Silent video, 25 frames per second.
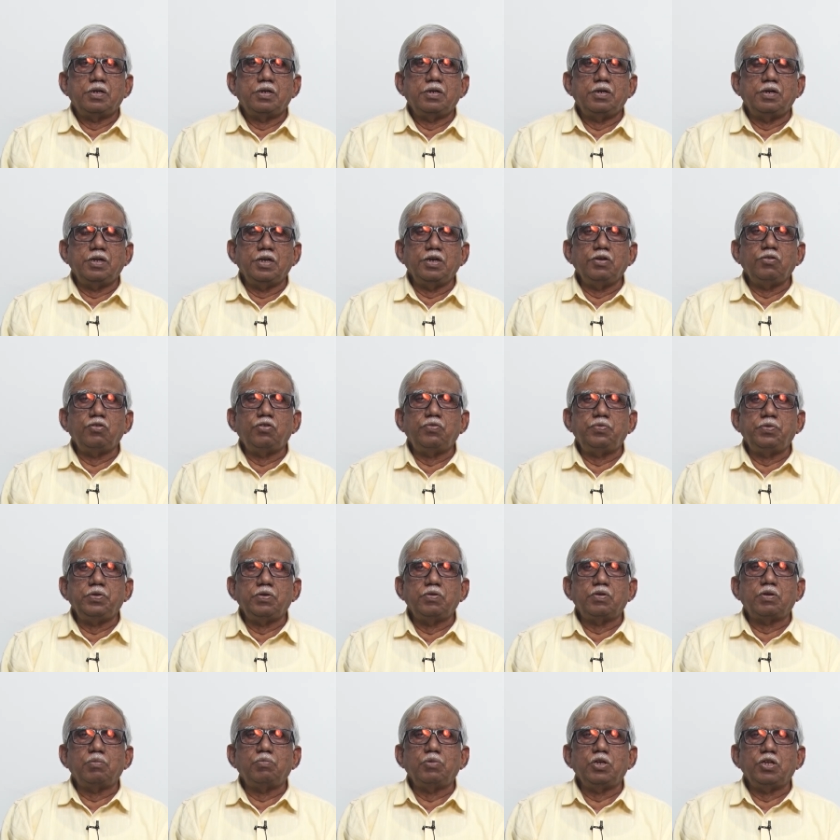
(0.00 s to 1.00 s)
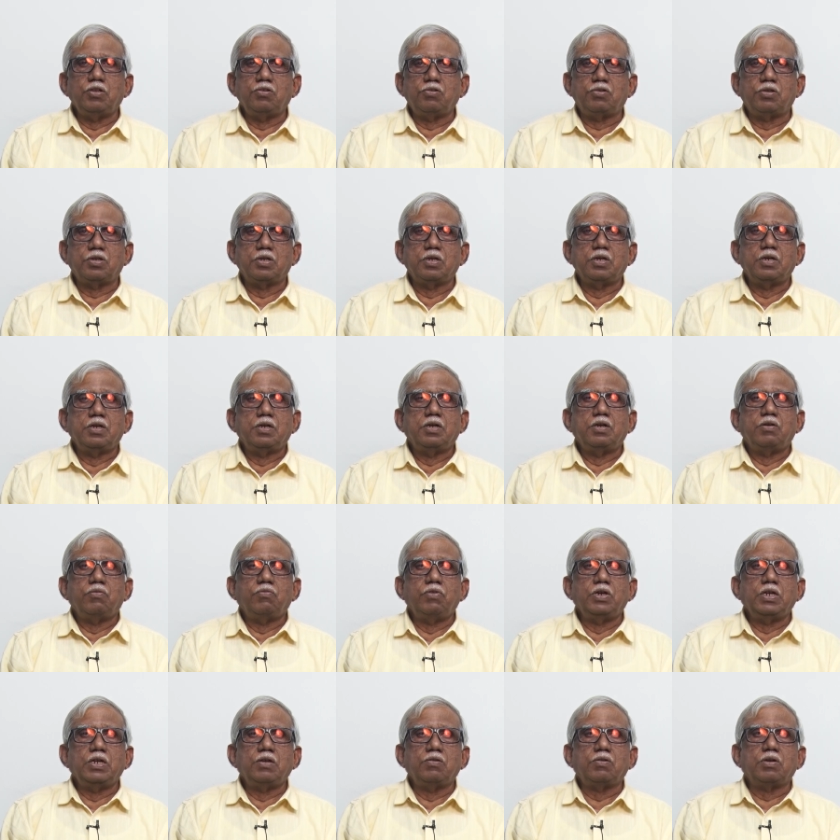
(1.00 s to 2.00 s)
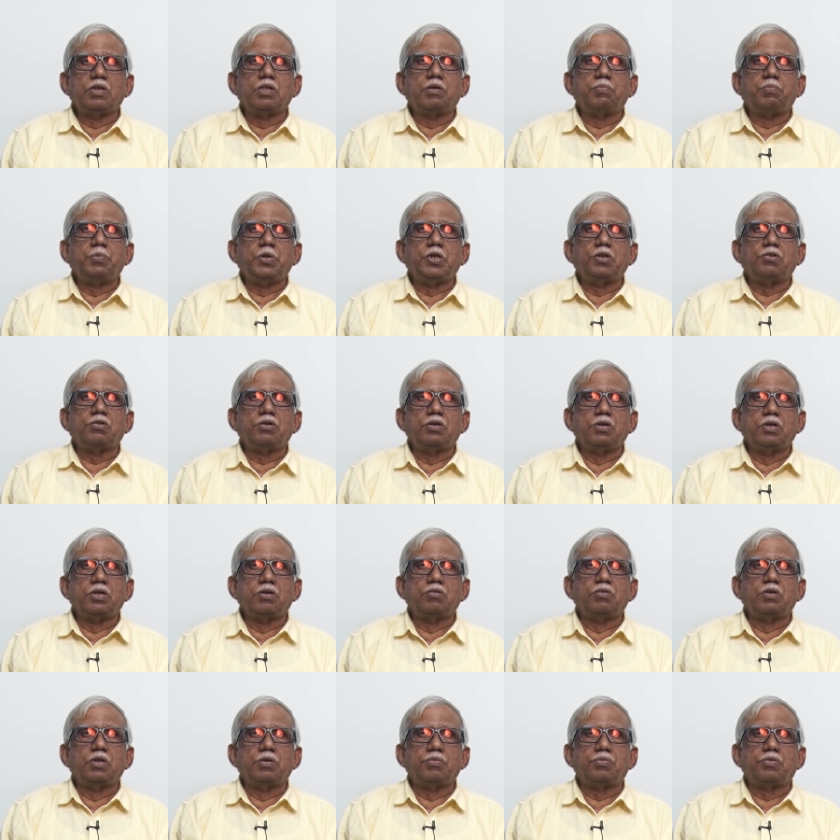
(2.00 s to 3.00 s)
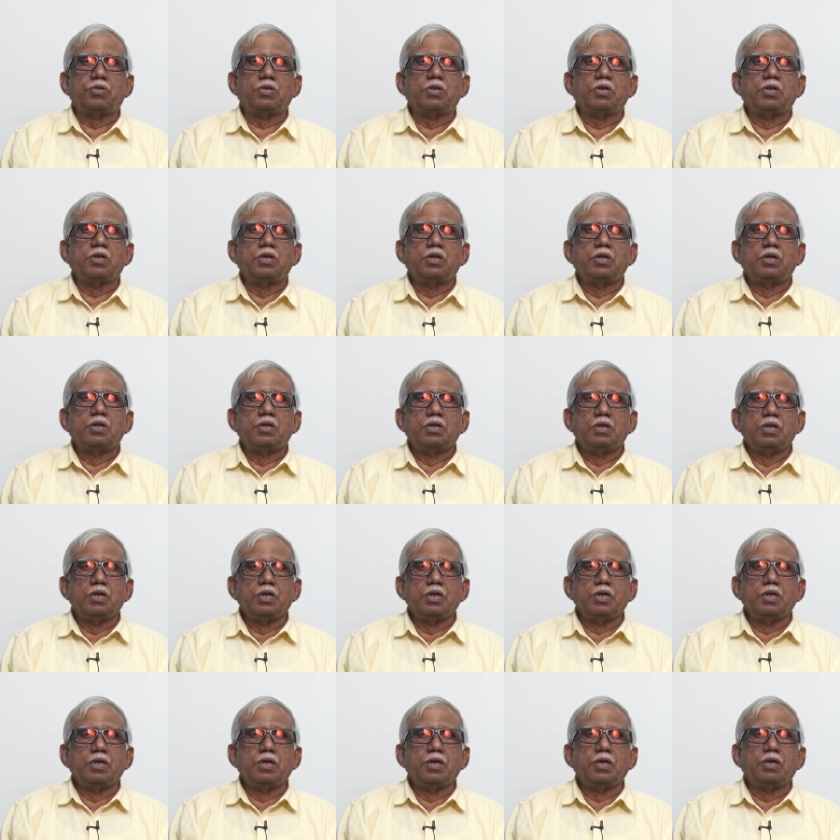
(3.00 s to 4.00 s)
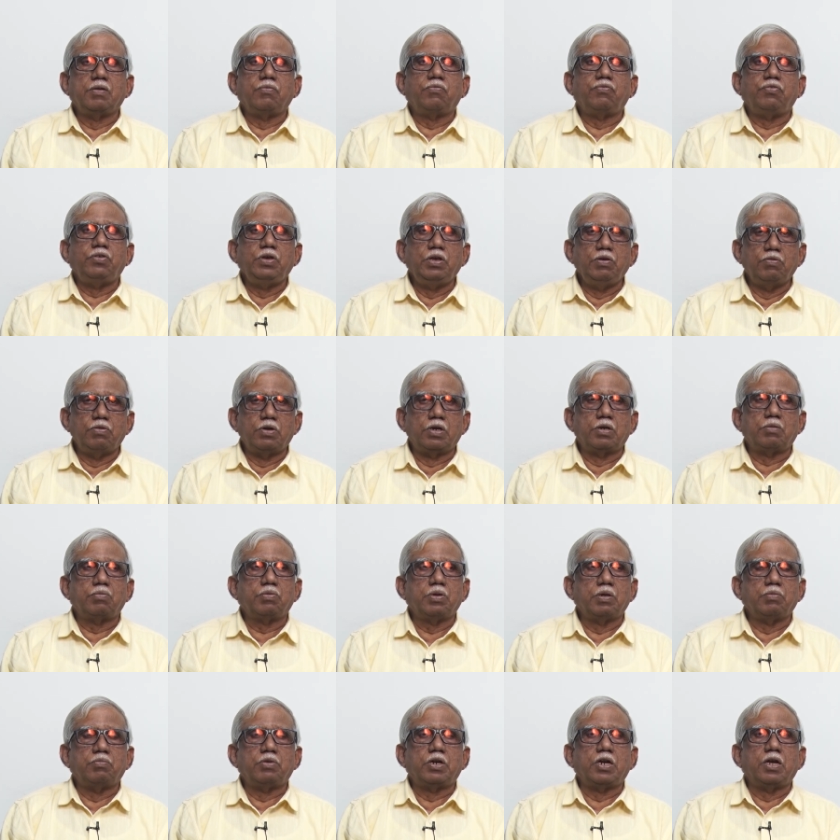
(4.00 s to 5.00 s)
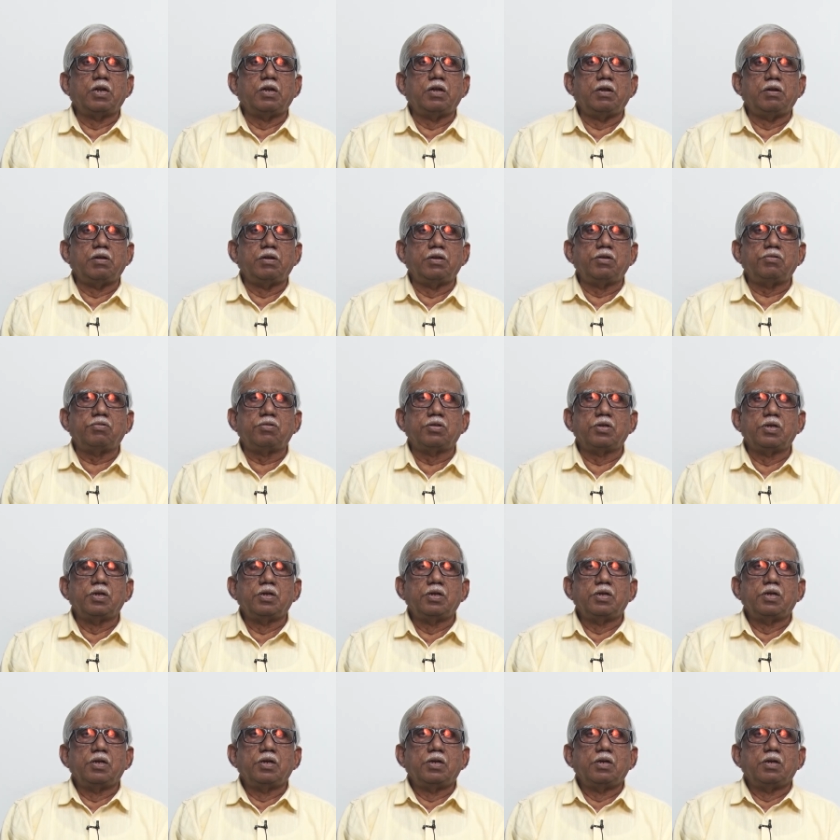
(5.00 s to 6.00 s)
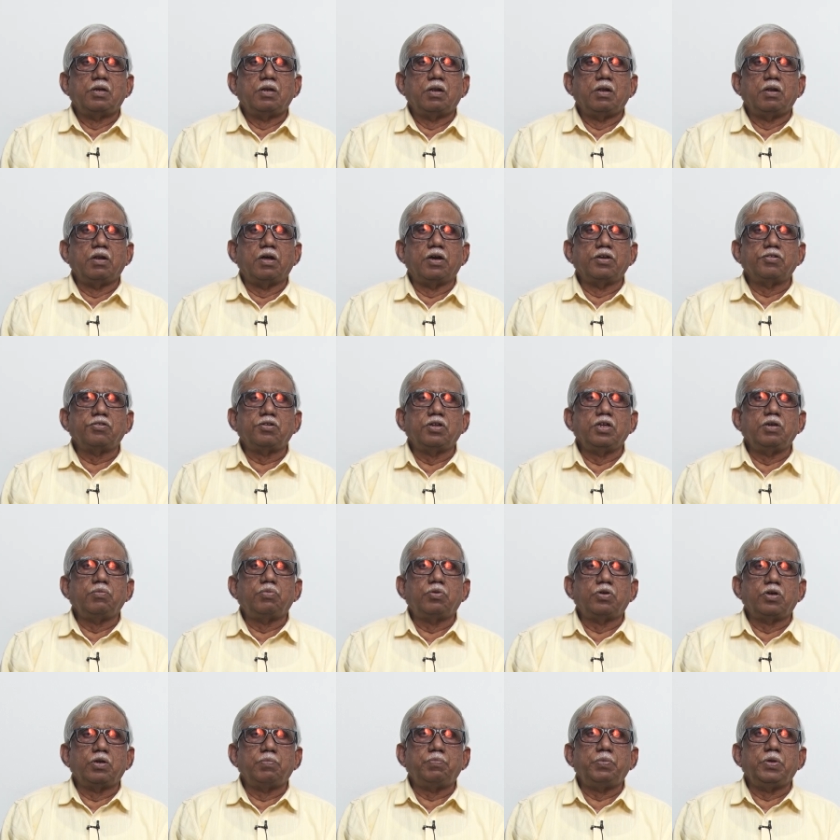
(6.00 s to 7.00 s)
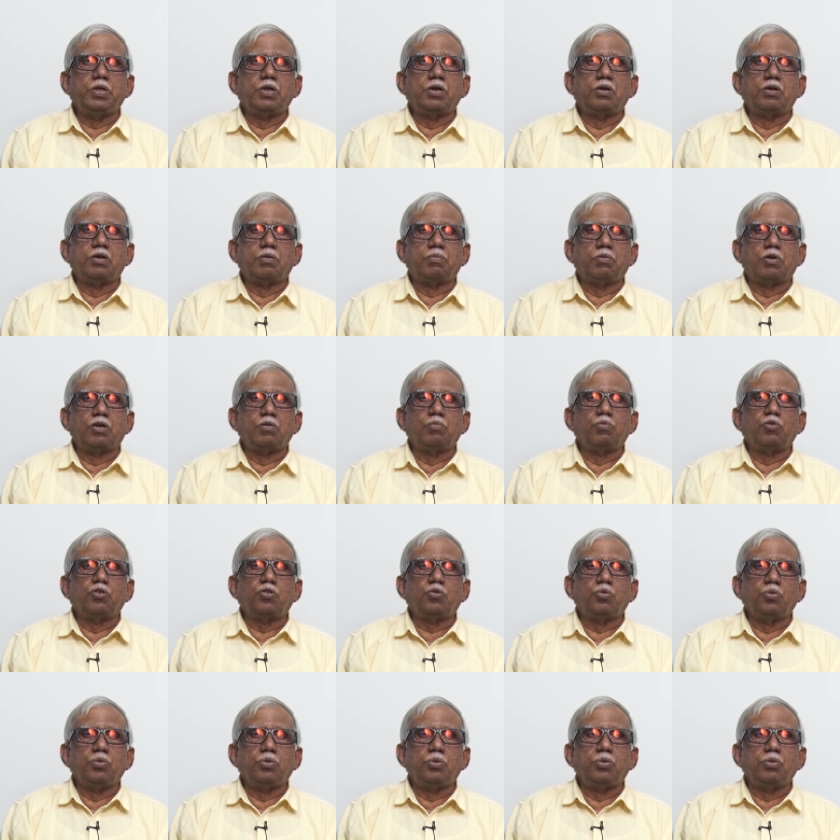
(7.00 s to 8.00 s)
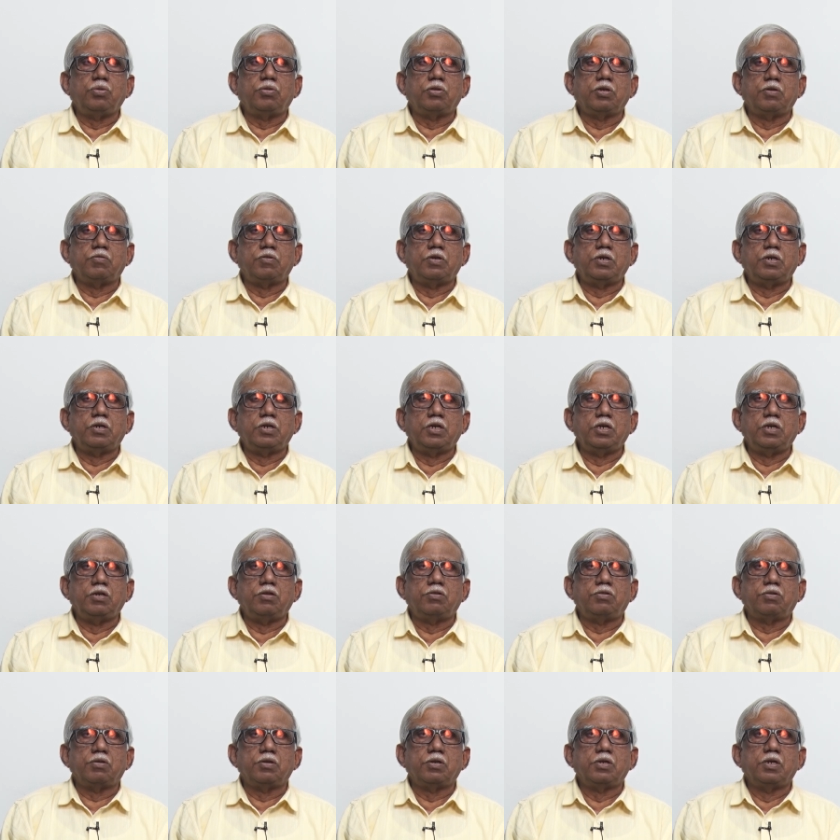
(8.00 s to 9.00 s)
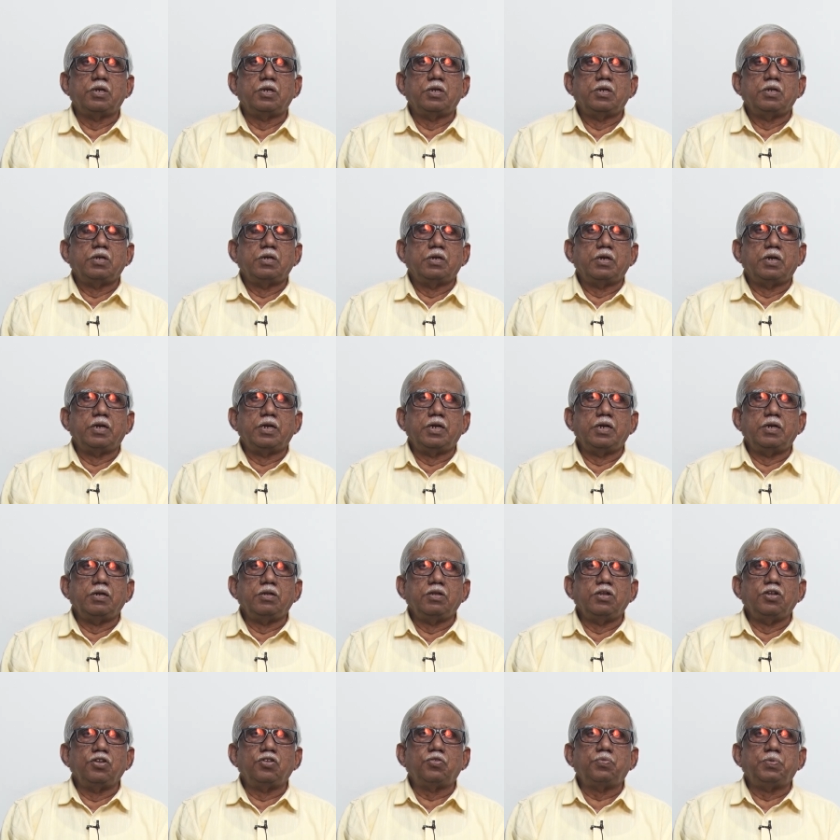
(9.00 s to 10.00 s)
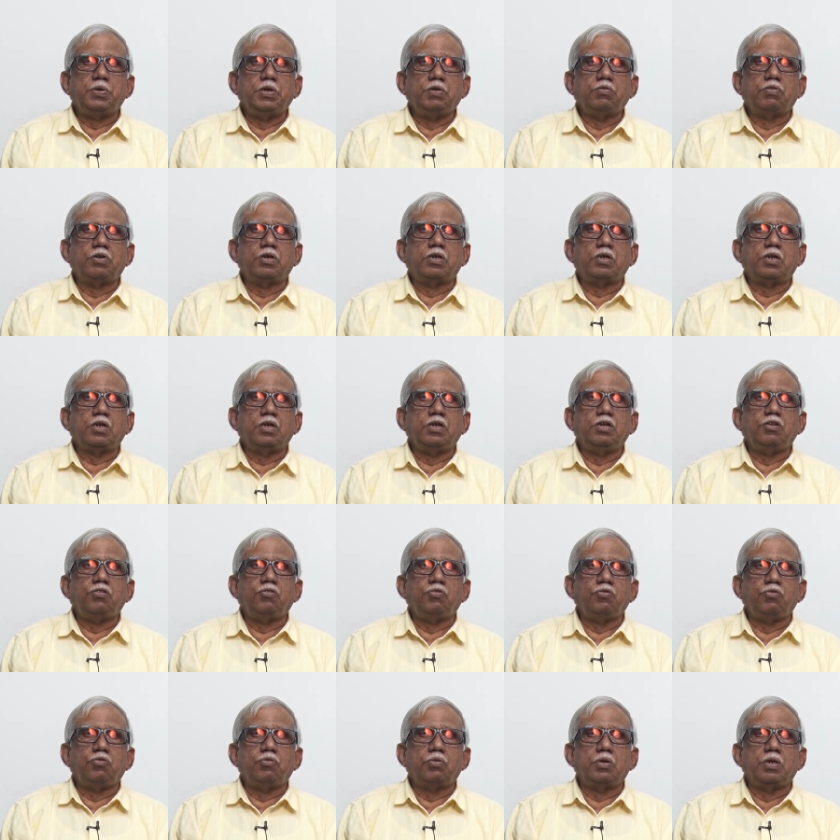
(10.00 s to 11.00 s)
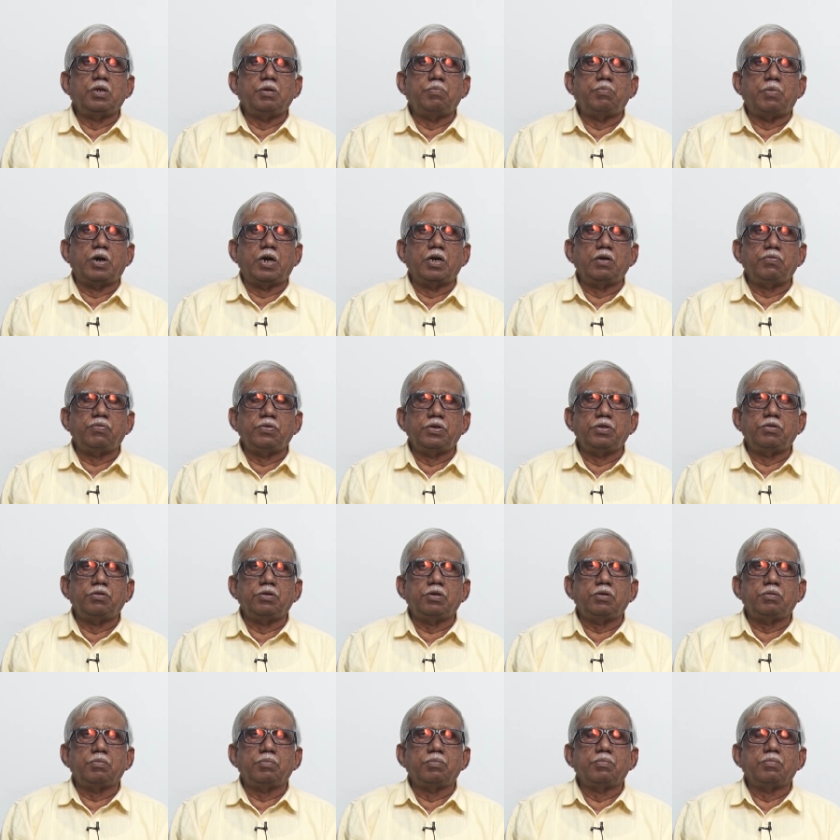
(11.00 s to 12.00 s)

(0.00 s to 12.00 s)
dengue fever means whenever the patient develops a fever, febrile illness, lasting for a period of almost 2 to 7 days, and this fever is usually biphasic.